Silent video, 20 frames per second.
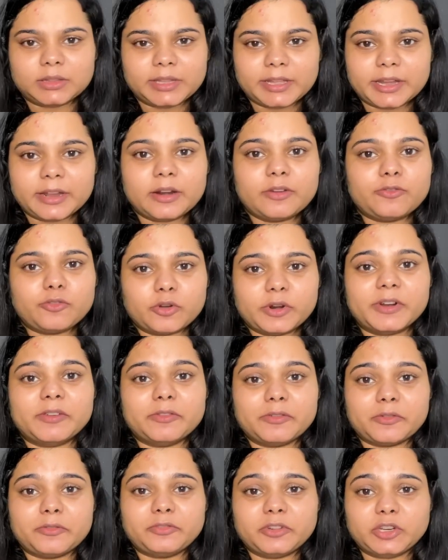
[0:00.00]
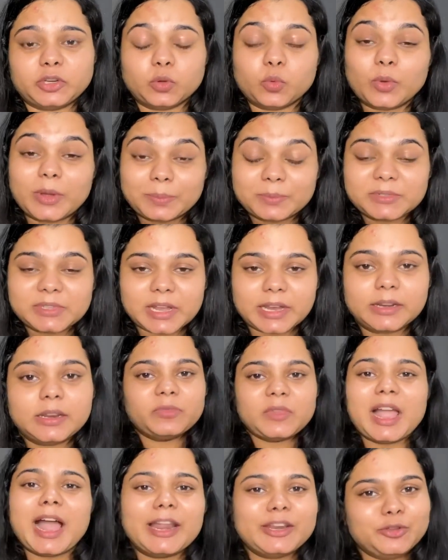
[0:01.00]
their Forever52 website,
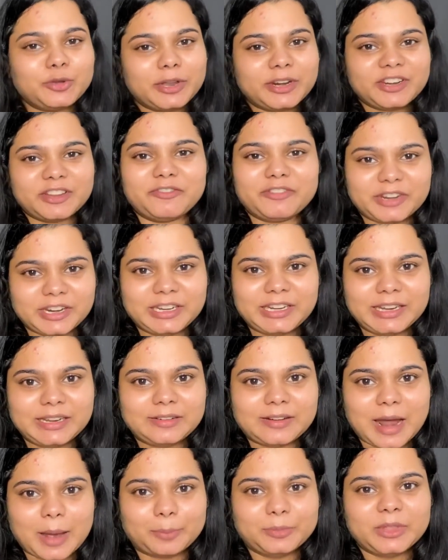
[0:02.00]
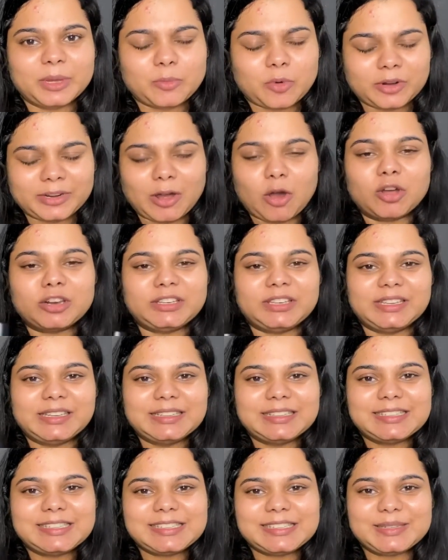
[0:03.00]
and you can definitely grab them on hot
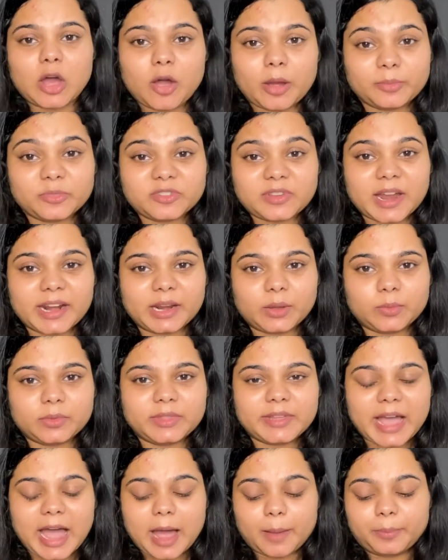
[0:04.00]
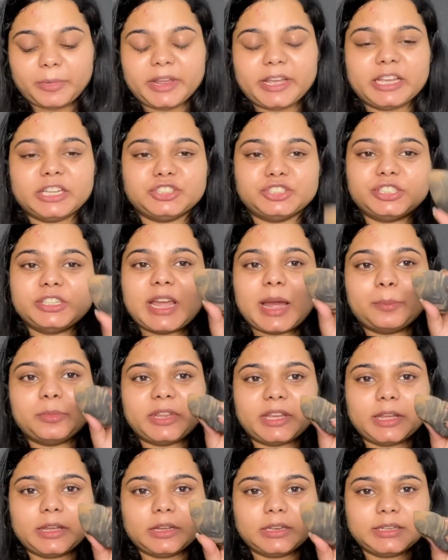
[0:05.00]
deals. I'm starting with the application. I'm
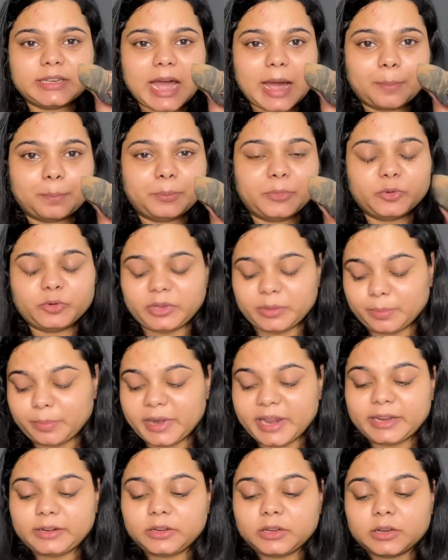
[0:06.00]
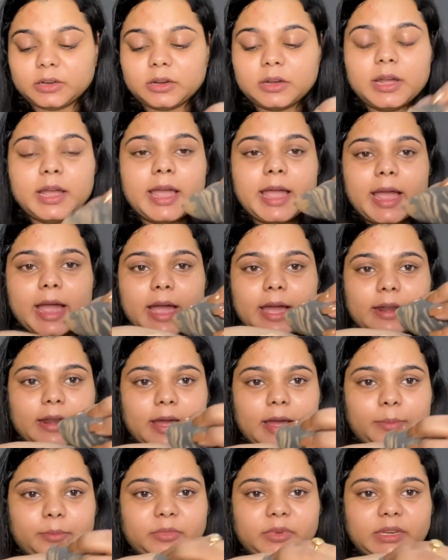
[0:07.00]
taking a damp beauty blender and
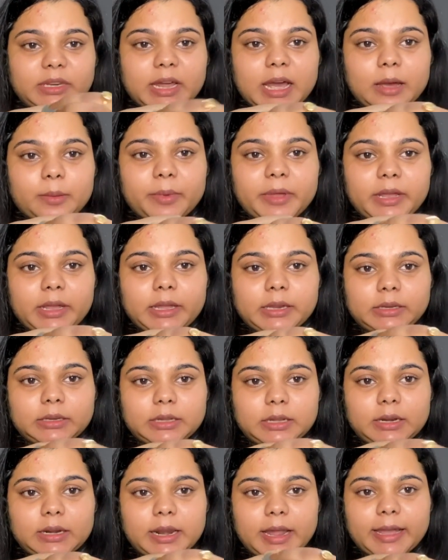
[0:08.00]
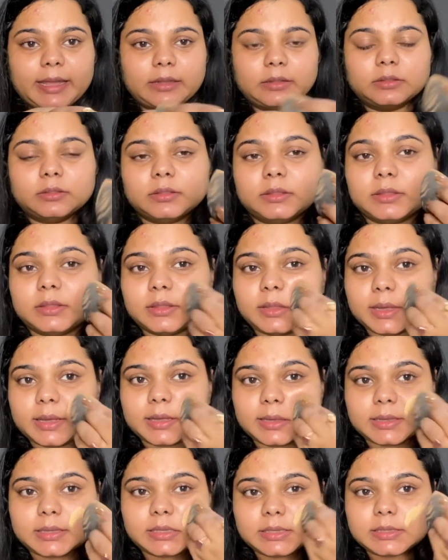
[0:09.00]
I'm dabbing it like
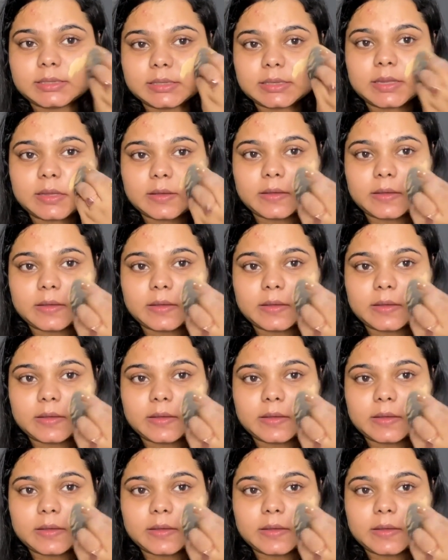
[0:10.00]
this.